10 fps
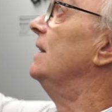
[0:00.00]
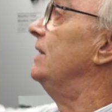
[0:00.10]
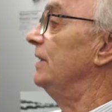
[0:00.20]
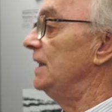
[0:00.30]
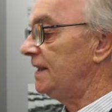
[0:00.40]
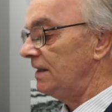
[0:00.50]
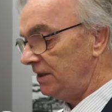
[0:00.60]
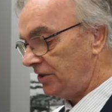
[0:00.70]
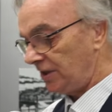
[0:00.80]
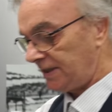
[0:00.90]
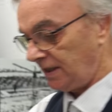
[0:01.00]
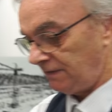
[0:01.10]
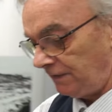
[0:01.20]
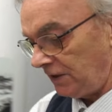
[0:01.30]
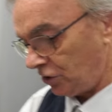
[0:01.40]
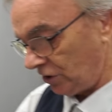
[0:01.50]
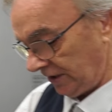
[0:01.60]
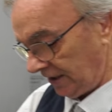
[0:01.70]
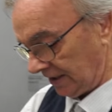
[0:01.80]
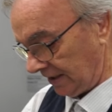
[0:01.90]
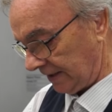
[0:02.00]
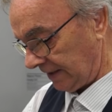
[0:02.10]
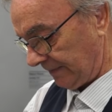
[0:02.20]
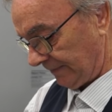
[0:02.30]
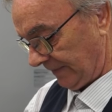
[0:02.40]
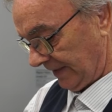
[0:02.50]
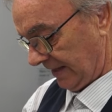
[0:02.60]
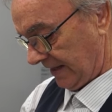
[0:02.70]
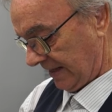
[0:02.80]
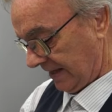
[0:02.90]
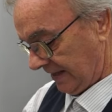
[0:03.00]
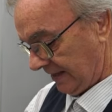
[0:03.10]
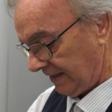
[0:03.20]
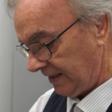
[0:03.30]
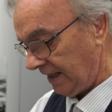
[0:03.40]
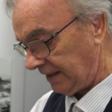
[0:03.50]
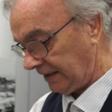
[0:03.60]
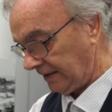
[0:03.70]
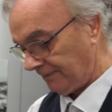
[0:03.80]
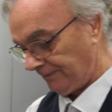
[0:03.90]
The interesting feature is that